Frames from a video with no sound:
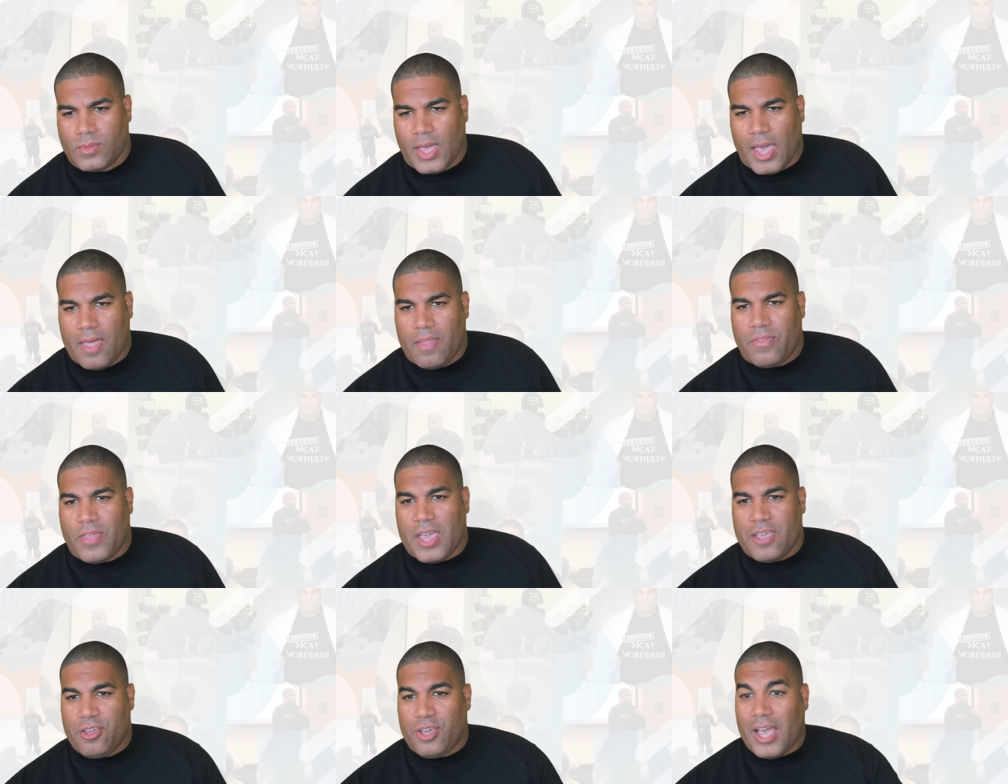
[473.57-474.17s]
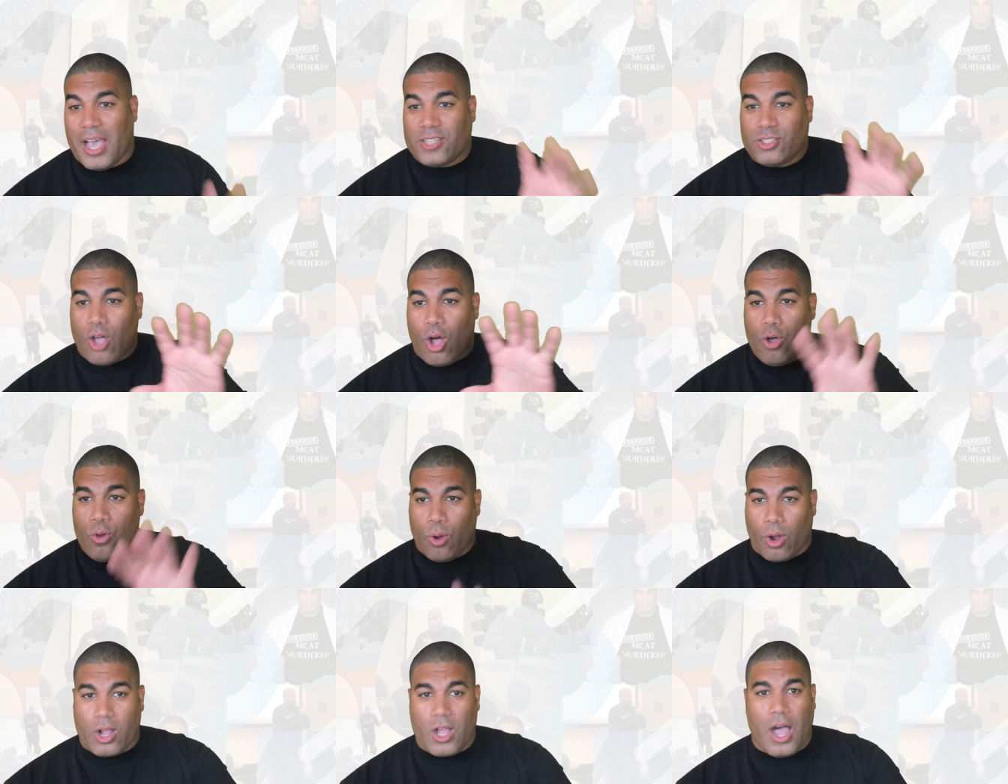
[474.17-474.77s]
And thank you guys all
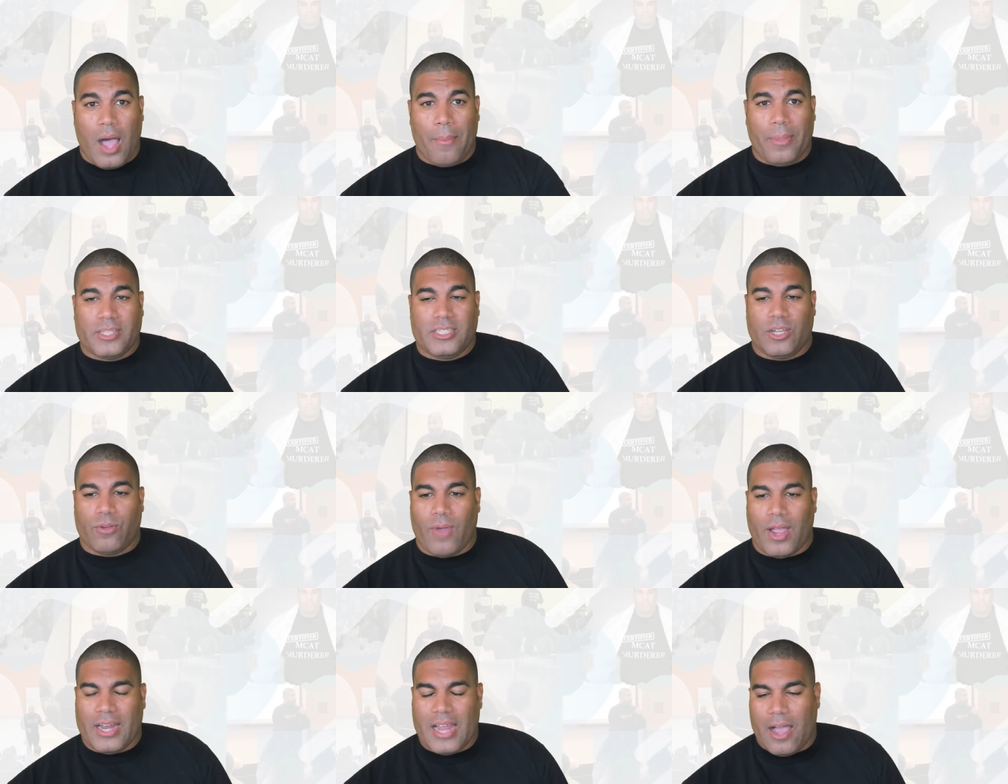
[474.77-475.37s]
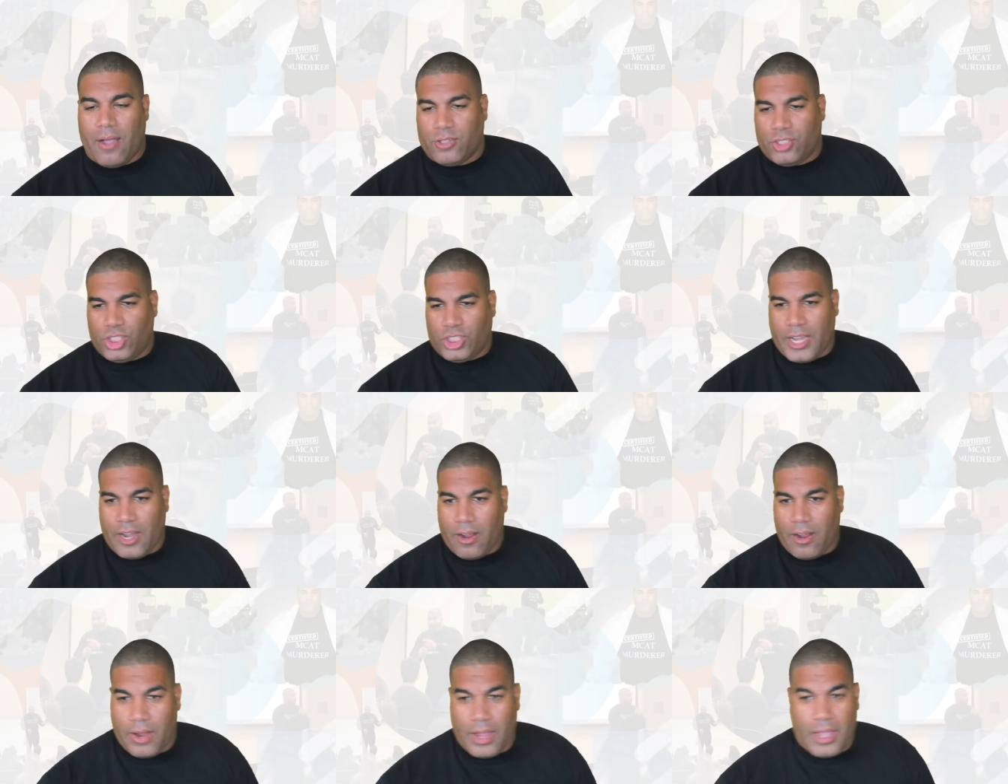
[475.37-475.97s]
who are commenting right now and
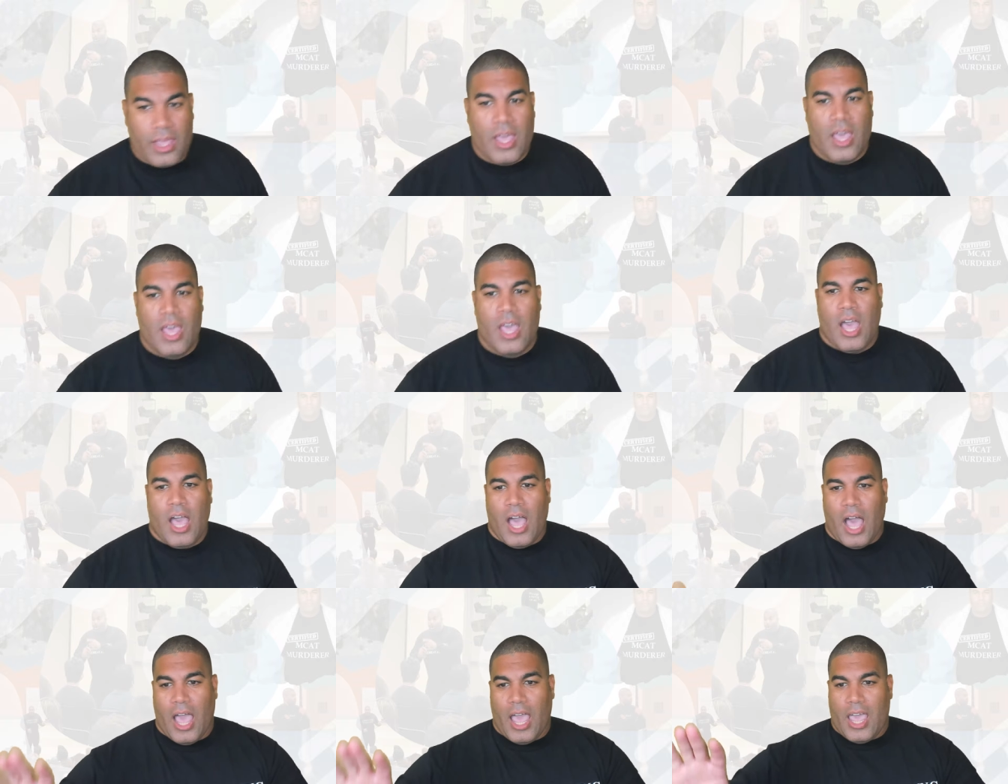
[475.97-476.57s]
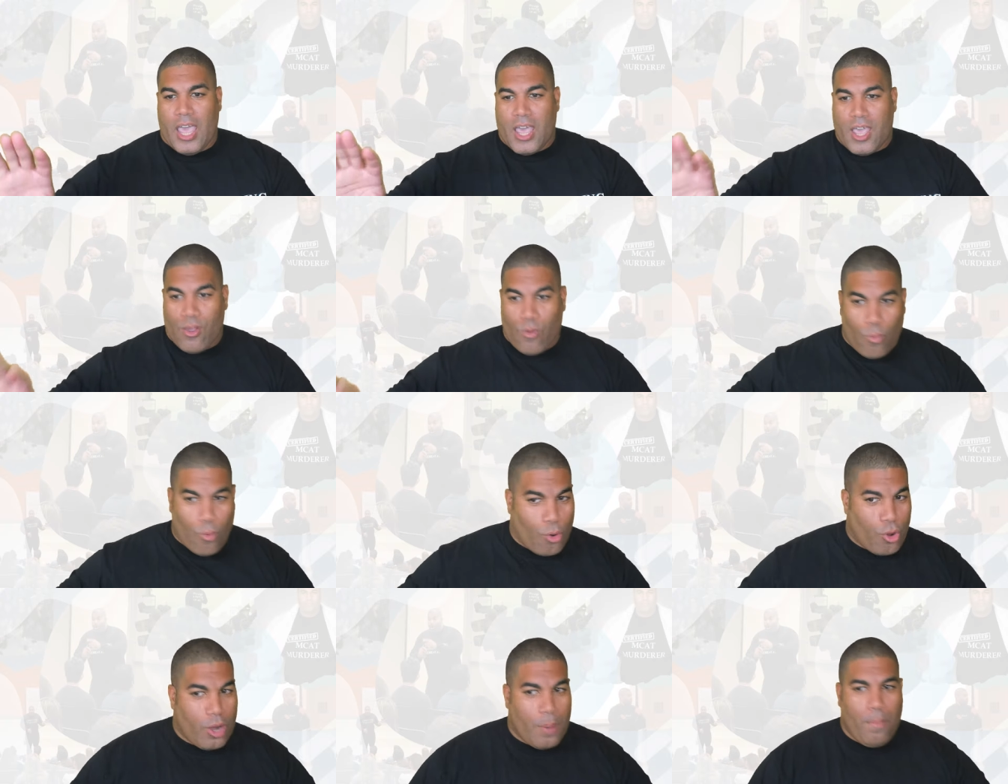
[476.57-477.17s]
sharing.
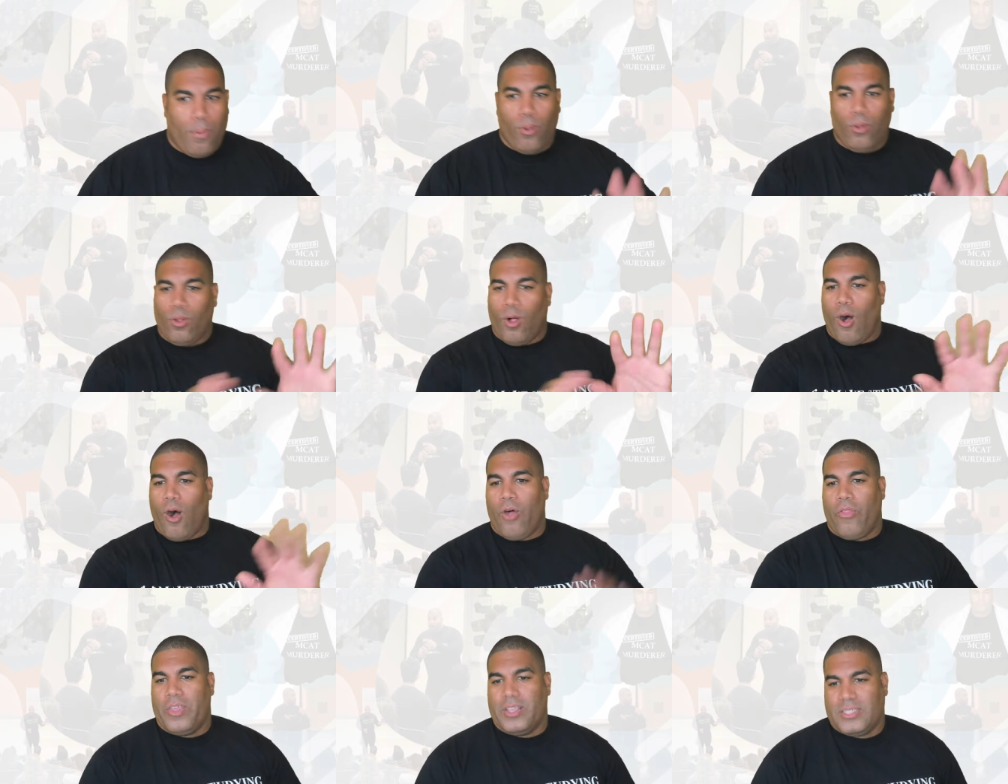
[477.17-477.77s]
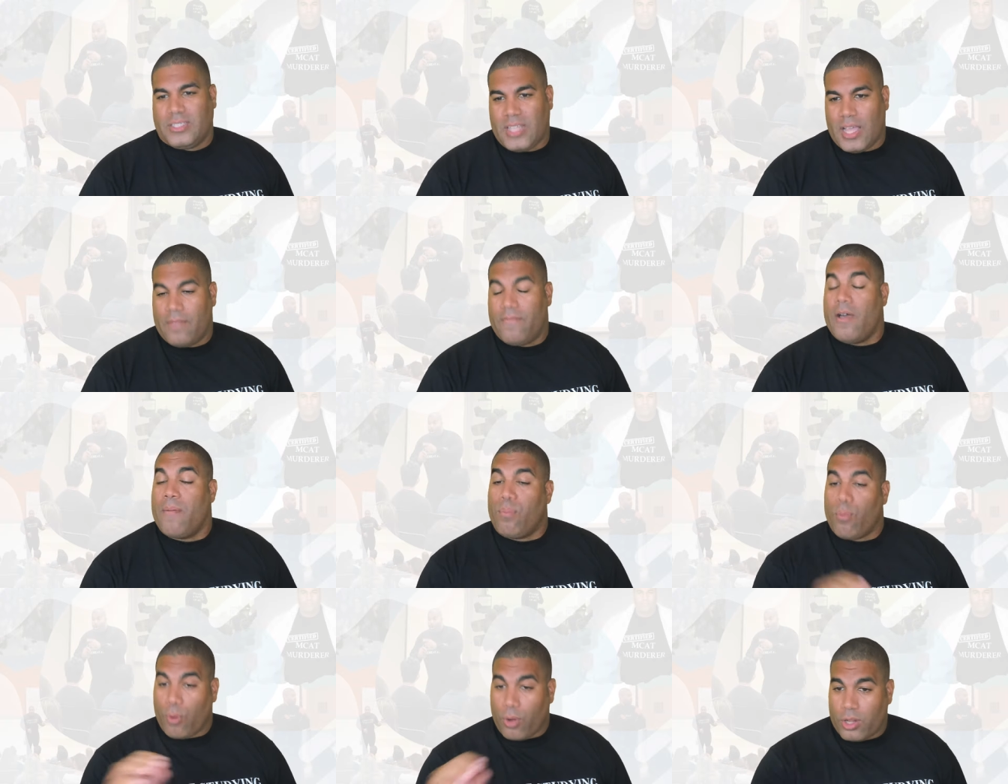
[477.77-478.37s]
We're going to pull all this stuff
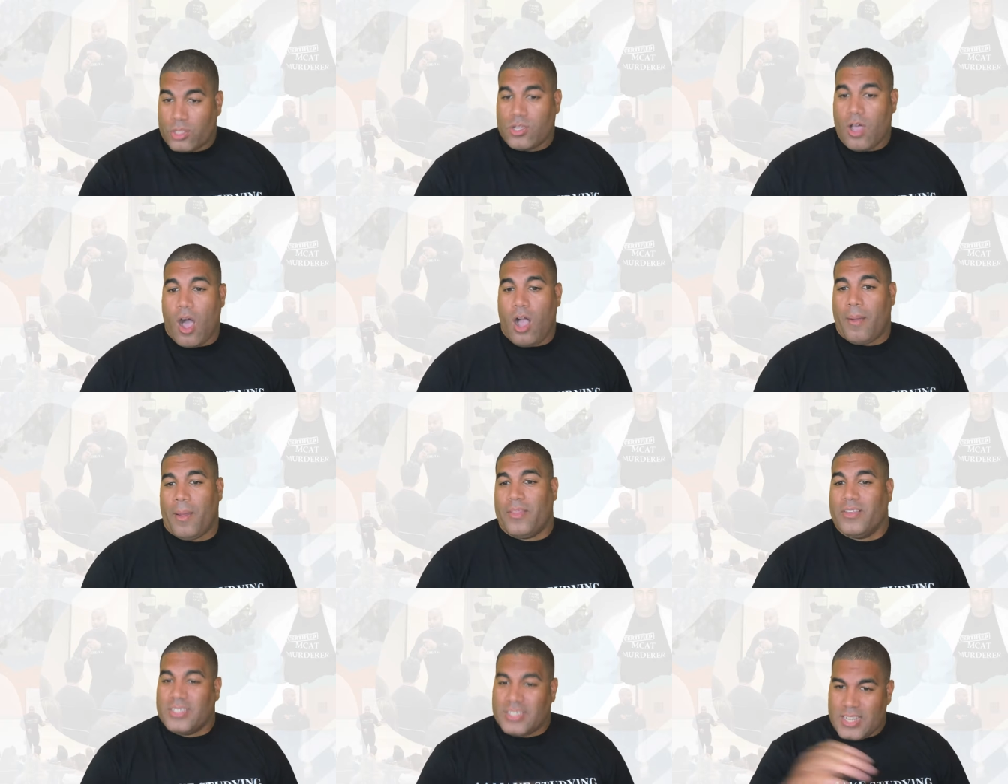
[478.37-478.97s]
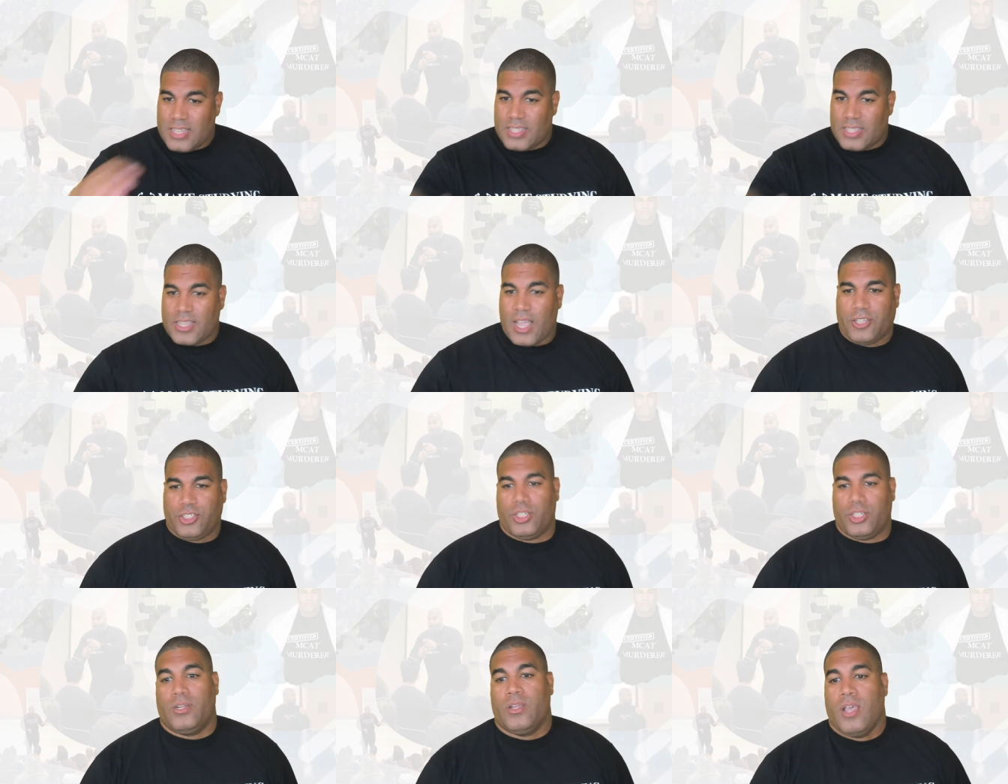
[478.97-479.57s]
up and we're going to talk about it. This is a
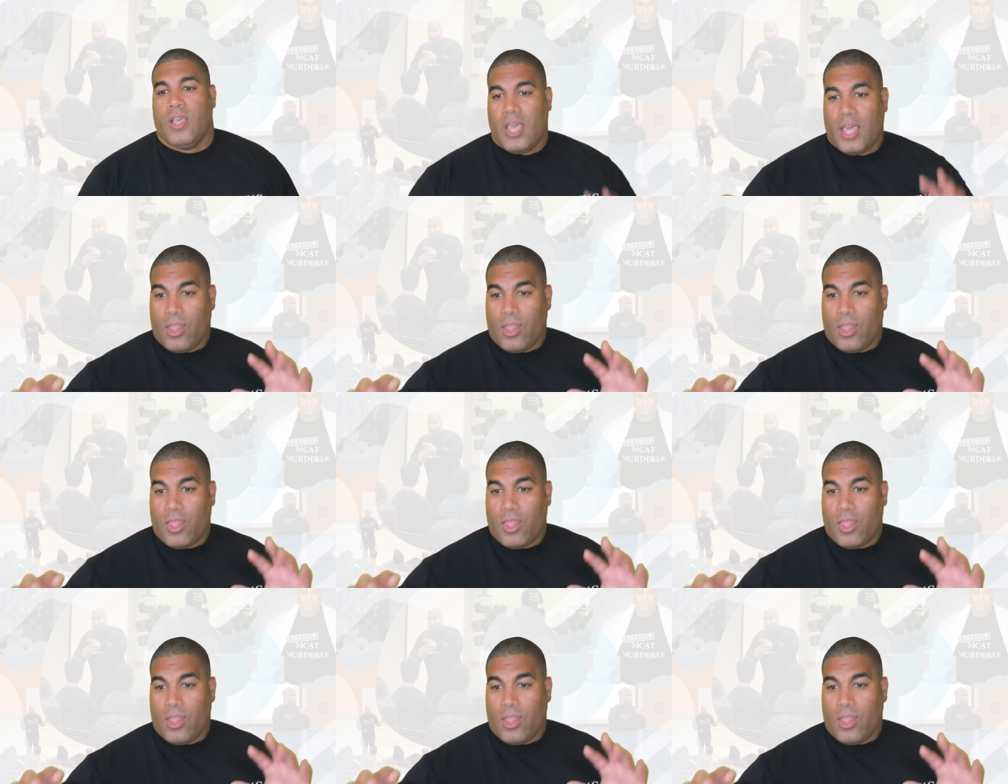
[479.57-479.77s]
discussion.